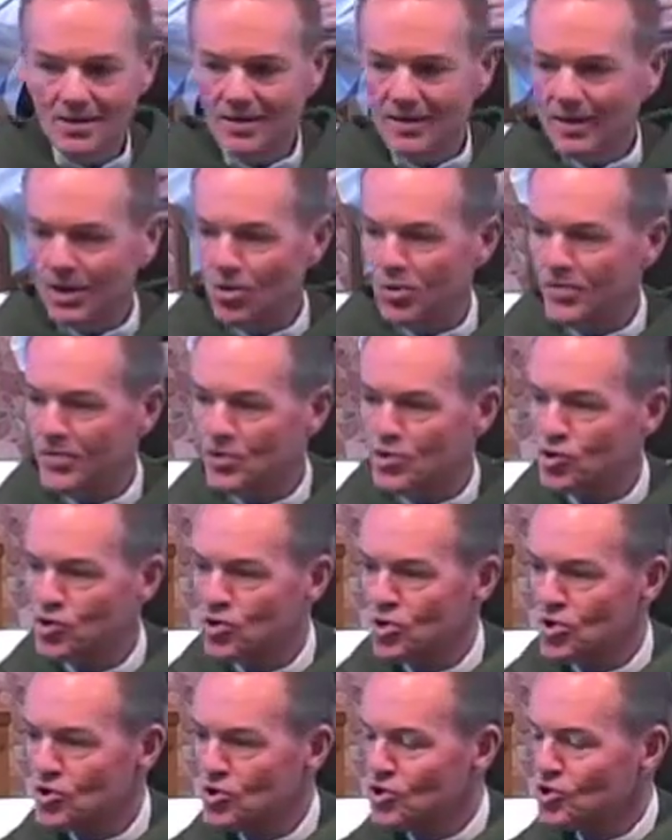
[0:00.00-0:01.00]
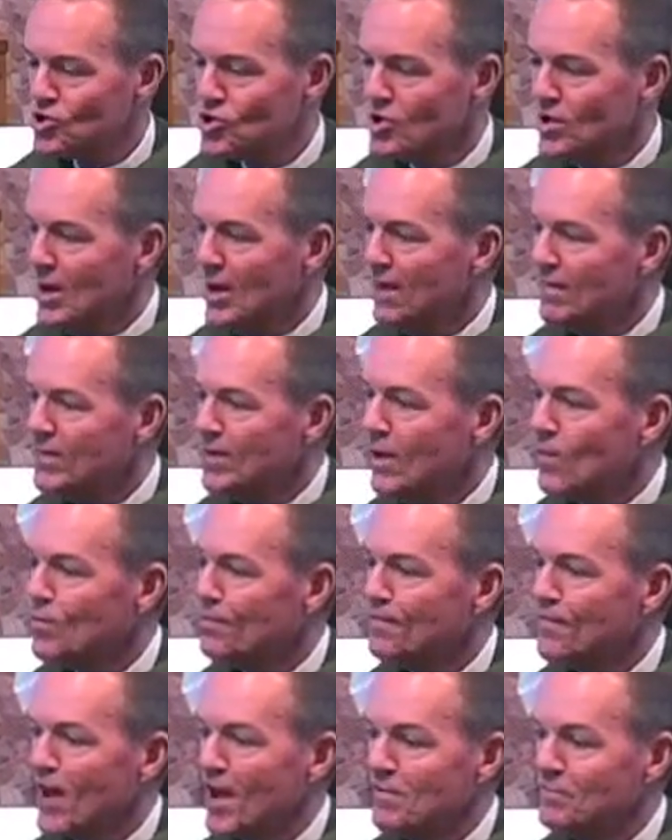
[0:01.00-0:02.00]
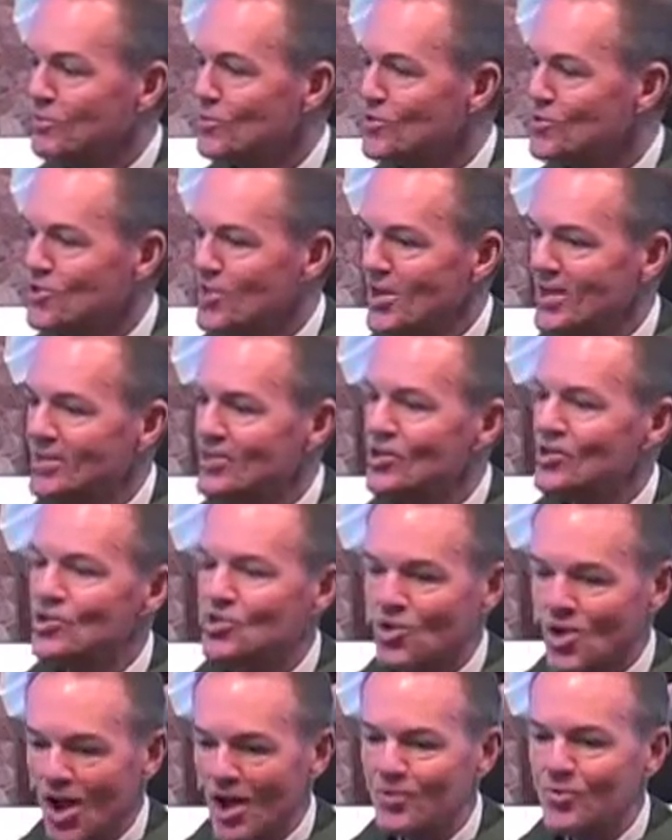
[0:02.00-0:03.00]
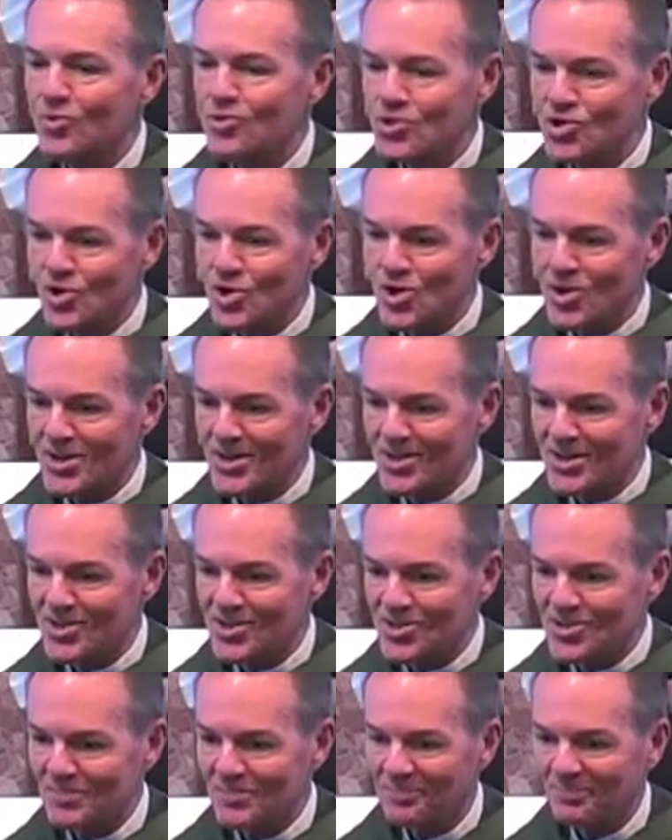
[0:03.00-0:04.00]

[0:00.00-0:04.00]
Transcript: here at the church, the other 5% to other charities.